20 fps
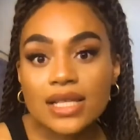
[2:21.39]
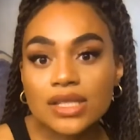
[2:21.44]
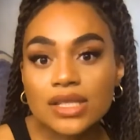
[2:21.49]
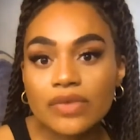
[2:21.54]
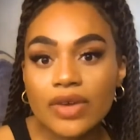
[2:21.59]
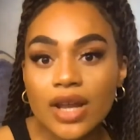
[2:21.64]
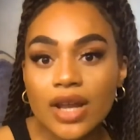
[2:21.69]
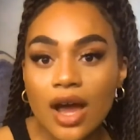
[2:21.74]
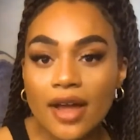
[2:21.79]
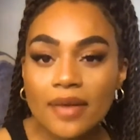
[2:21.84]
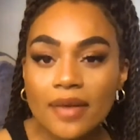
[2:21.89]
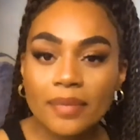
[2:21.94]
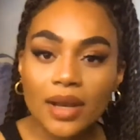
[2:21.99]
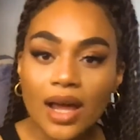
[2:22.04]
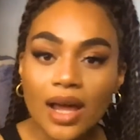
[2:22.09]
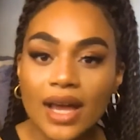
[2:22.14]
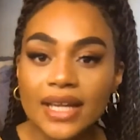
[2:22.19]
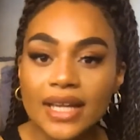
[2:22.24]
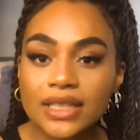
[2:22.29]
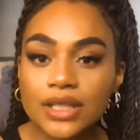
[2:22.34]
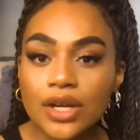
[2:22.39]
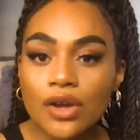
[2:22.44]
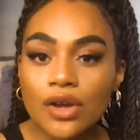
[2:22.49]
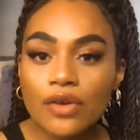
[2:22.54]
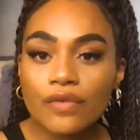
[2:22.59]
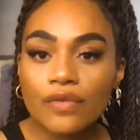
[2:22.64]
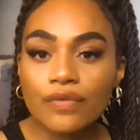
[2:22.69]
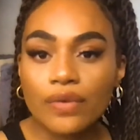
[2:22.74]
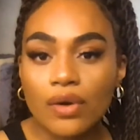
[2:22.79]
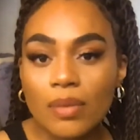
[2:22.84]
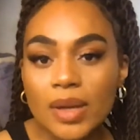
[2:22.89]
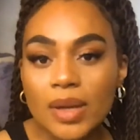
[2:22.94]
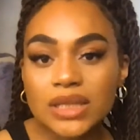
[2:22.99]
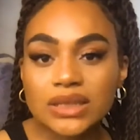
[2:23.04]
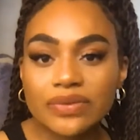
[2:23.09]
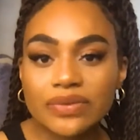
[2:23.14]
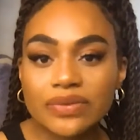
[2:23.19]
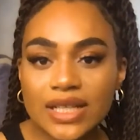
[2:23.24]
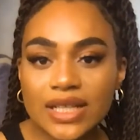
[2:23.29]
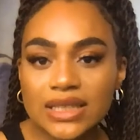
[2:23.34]
So then I applied for a
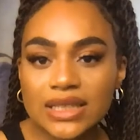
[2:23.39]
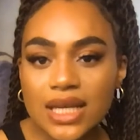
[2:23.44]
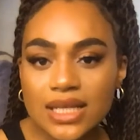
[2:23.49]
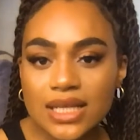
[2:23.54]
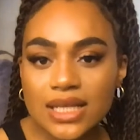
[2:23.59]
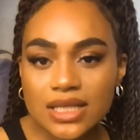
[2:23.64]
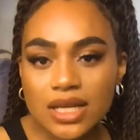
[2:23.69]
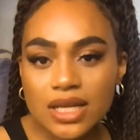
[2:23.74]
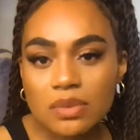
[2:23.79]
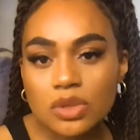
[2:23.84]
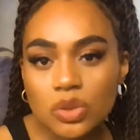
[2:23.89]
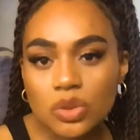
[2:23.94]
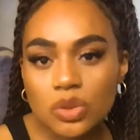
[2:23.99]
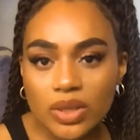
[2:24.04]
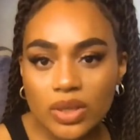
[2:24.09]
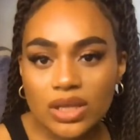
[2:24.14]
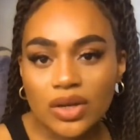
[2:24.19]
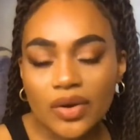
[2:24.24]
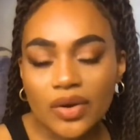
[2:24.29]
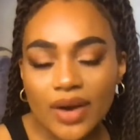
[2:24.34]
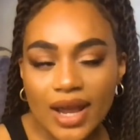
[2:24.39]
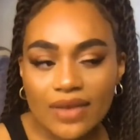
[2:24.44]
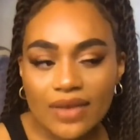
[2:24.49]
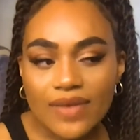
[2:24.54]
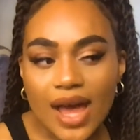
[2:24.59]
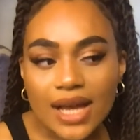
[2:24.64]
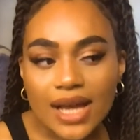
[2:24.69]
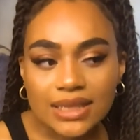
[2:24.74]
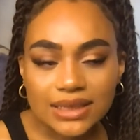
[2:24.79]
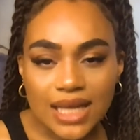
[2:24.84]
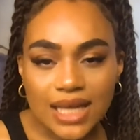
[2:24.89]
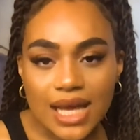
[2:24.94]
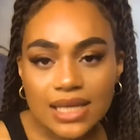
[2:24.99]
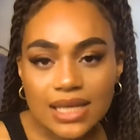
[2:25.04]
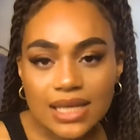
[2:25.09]
bunch of internships with Creative Access,